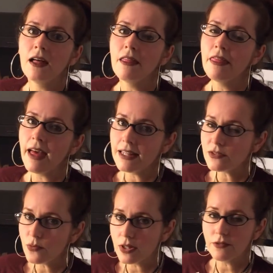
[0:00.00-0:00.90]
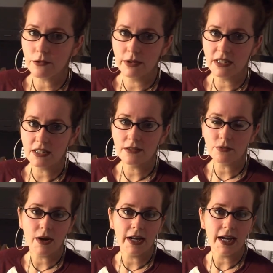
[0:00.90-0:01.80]
That's one of the reasons
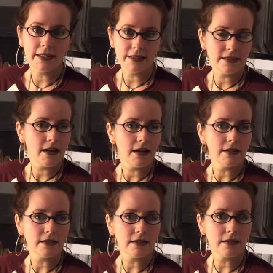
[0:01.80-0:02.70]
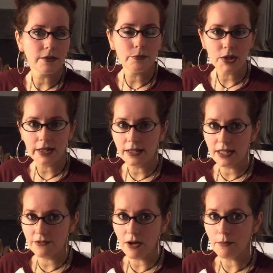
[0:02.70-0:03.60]
why I did not completely
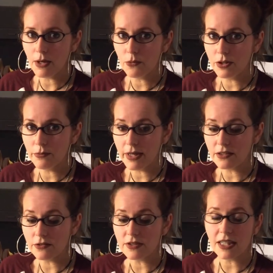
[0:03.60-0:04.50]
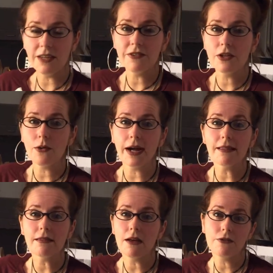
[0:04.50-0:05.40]
give up my wooden pencils, even though I
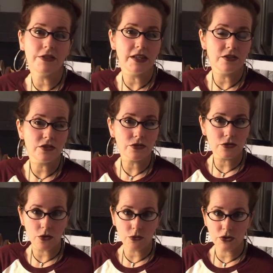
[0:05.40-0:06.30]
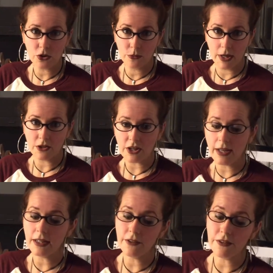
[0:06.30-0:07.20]
love these so much.
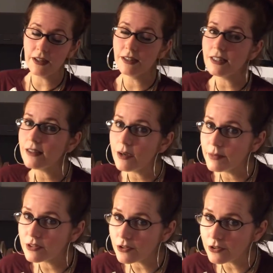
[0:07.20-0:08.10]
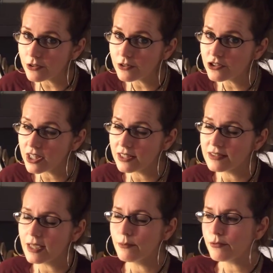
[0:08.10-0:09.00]
And if they did come in darker shades,
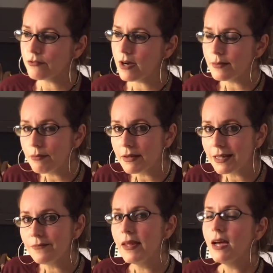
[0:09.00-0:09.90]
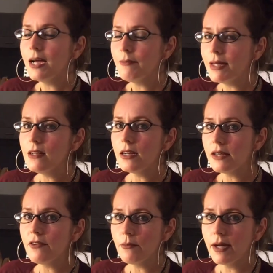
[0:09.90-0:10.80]
I might not
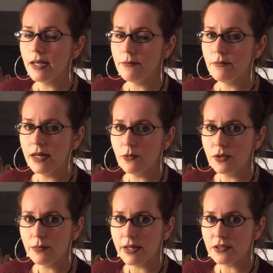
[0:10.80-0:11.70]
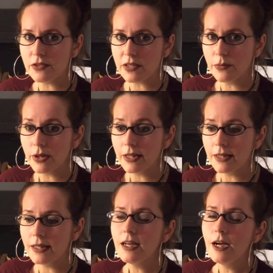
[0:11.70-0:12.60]
give up my wooden pencils
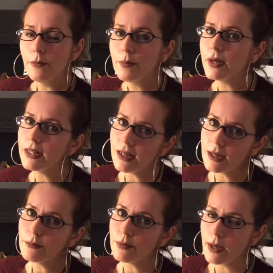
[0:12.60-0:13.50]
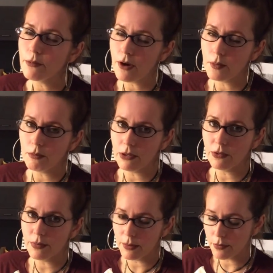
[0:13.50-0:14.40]
completely, but I probably
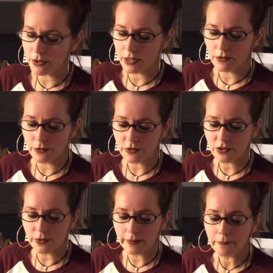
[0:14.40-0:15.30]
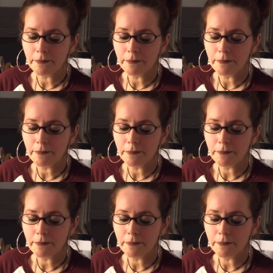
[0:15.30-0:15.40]
would be pretty close to it.